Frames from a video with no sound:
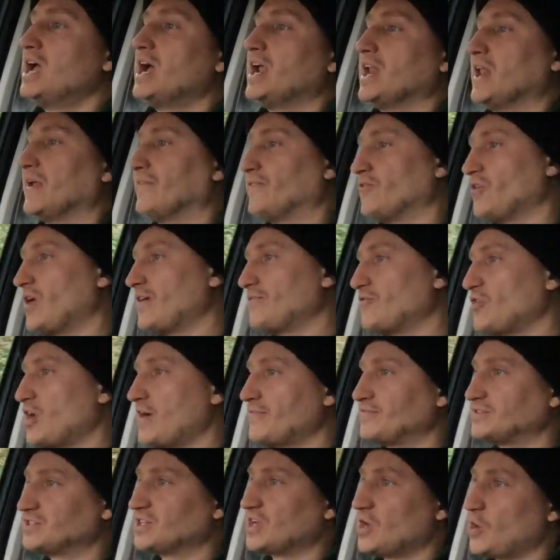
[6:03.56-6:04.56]
and you're forever
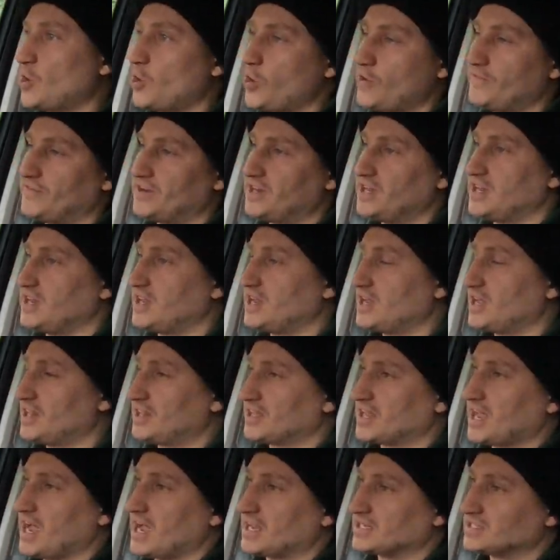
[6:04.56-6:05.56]
having to go over the uh,
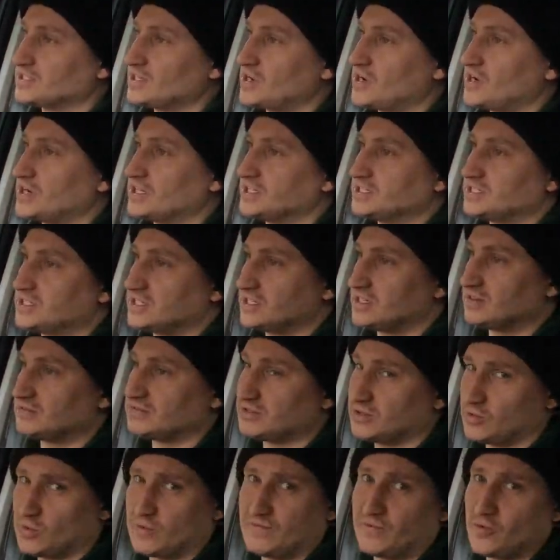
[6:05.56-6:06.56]
the cat's eyes to,
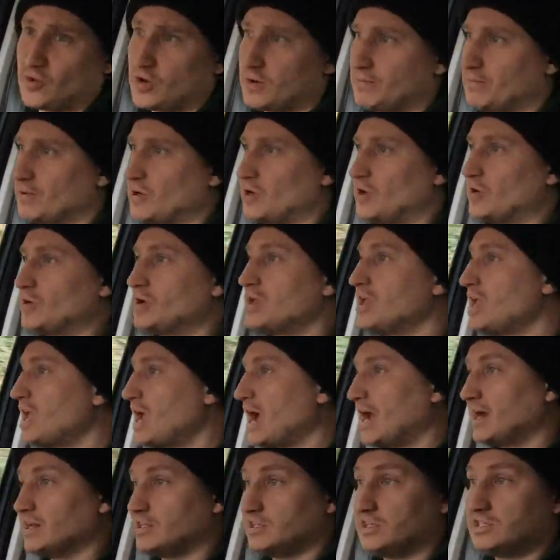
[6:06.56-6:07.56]
to avoid pothole,
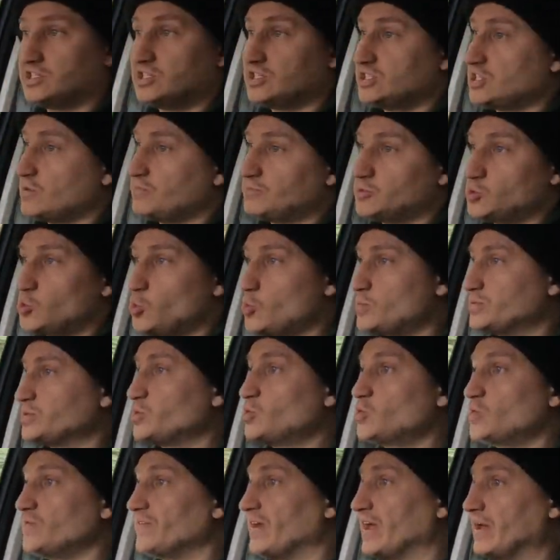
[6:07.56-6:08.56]
and it just absorbs
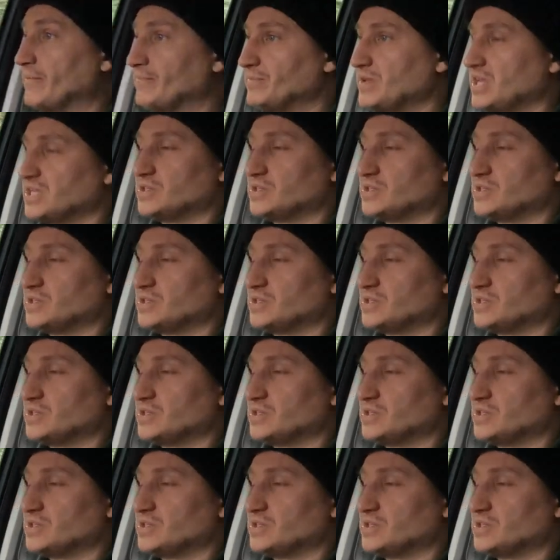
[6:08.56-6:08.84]
all of it.